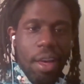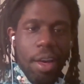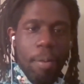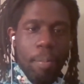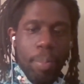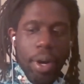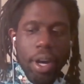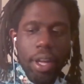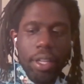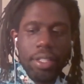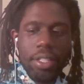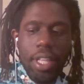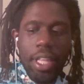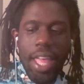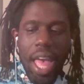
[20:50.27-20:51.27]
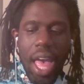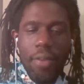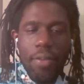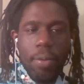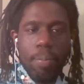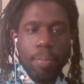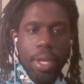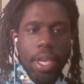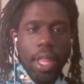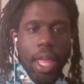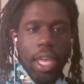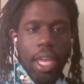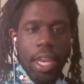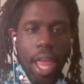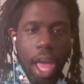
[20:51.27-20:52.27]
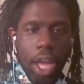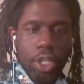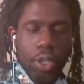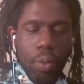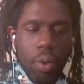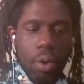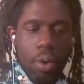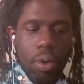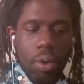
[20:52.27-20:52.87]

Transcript: but like have it be like an actual